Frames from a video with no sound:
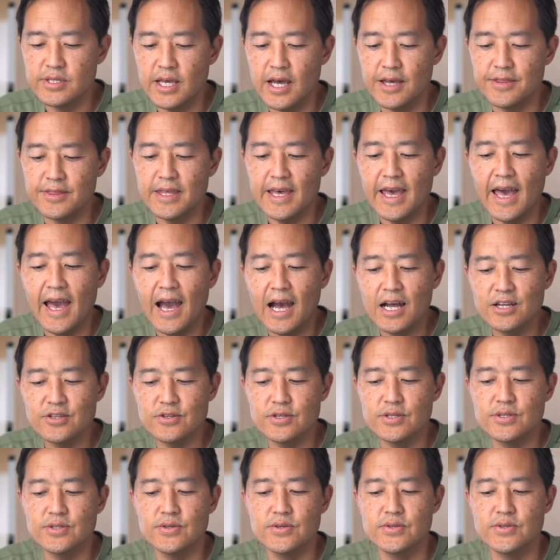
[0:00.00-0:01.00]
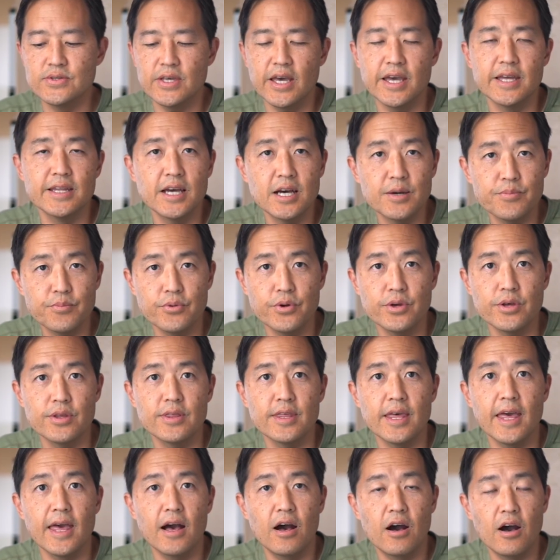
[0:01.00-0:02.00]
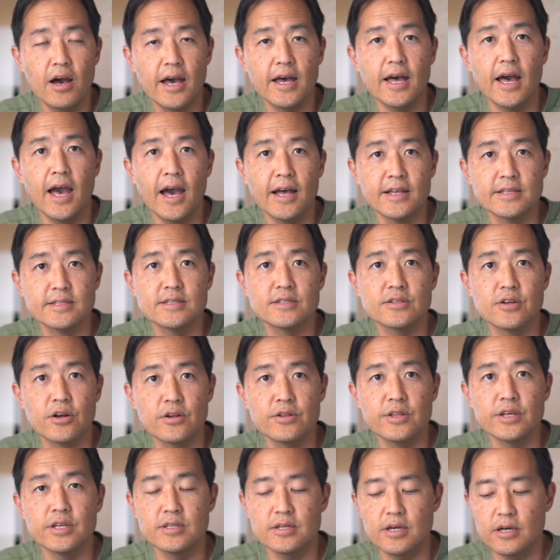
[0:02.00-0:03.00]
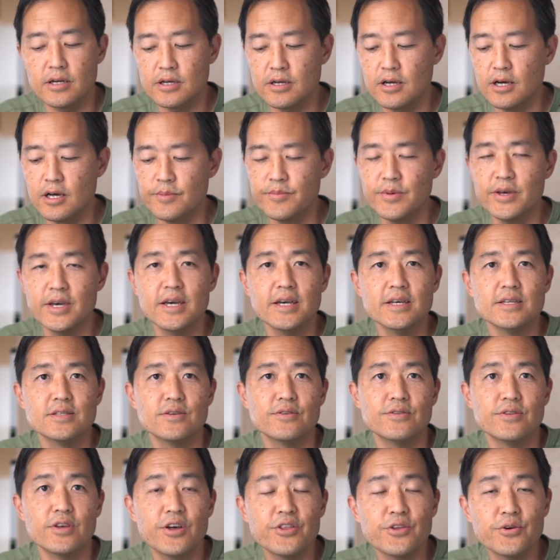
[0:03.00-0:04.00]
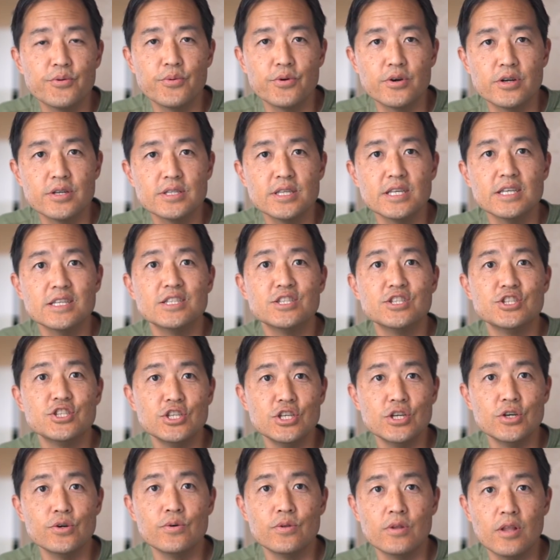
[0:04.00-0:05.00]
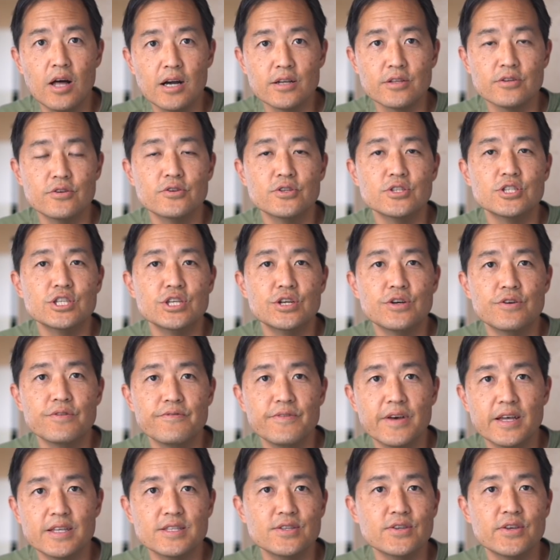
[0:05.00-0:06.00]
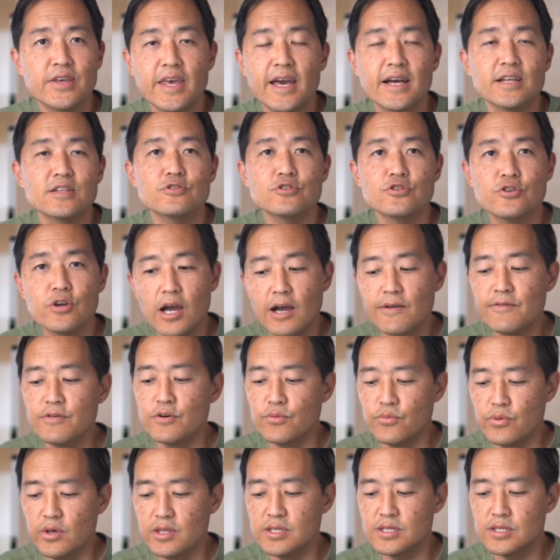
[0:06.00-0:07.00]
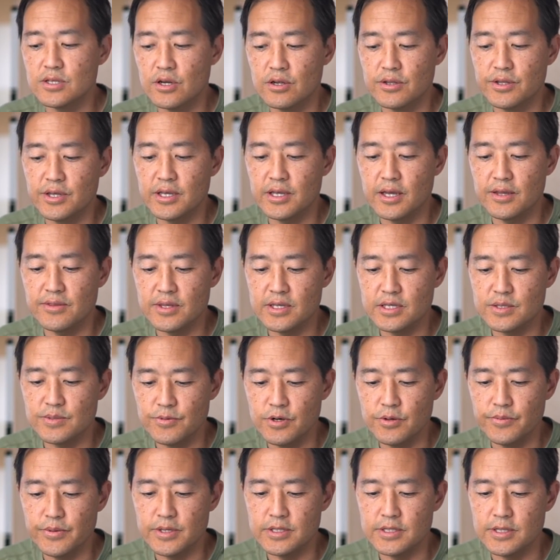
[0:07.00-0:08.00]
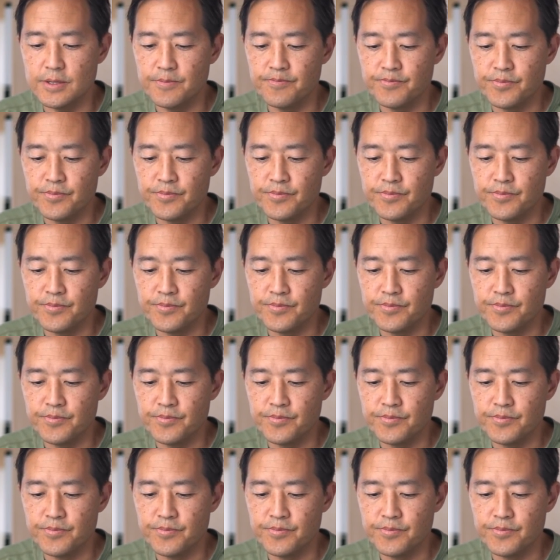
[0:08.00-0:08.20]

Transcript: at the address you sign up with at starlink.com. So in other words, it's geo-locked or geo-fenced. You can't travel with Starlink at this moment.